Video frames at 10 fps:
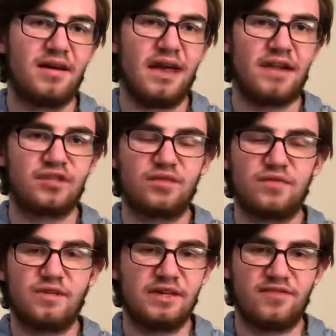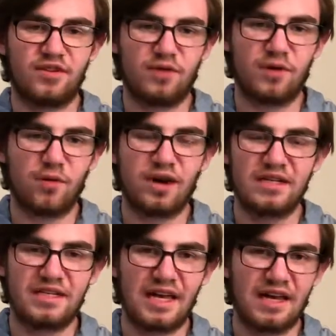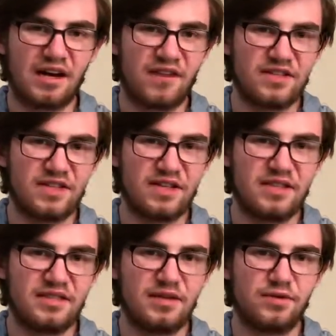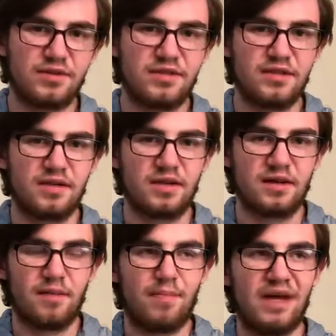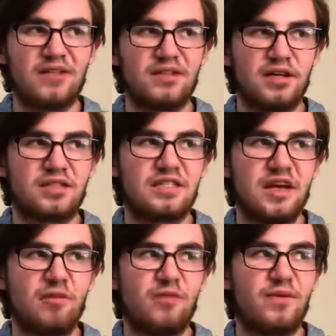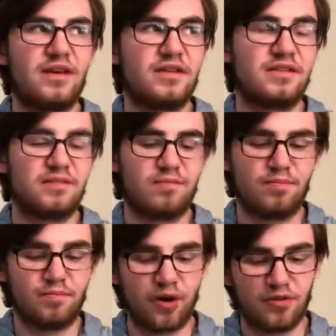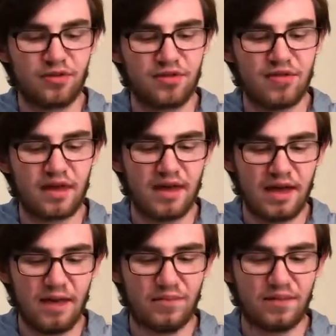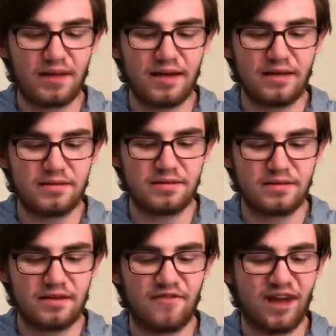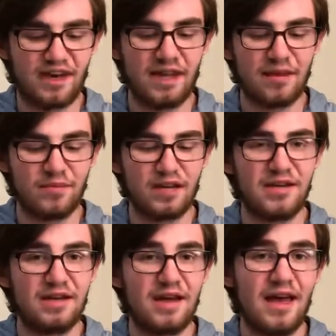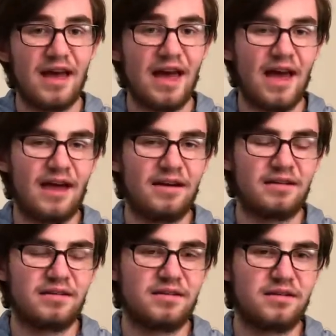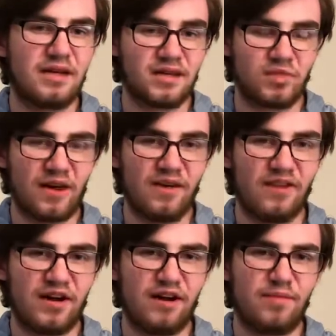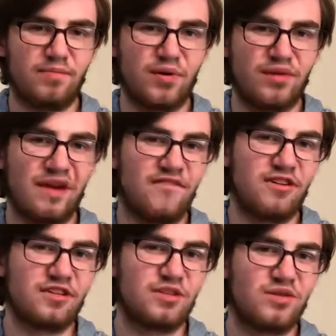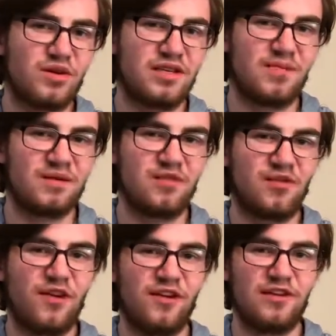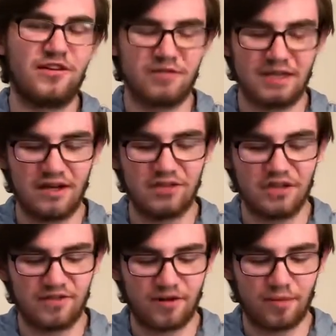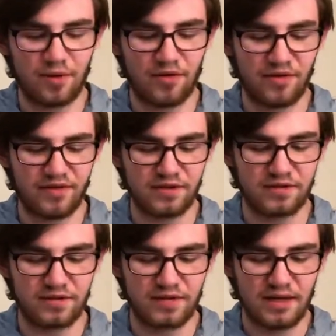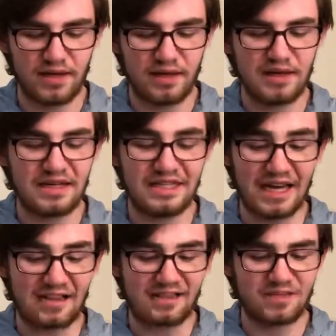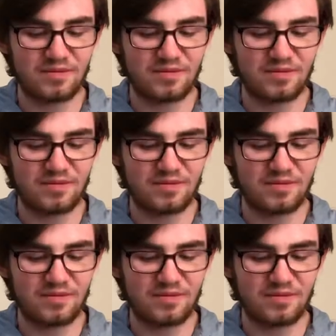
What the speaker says: And so even though he wanted to take care of his kids, he was mentally unstable because both Fanny Imlay and his wife Harriet both had feelings towards him, and so he felt he was guilty for both of those deaths.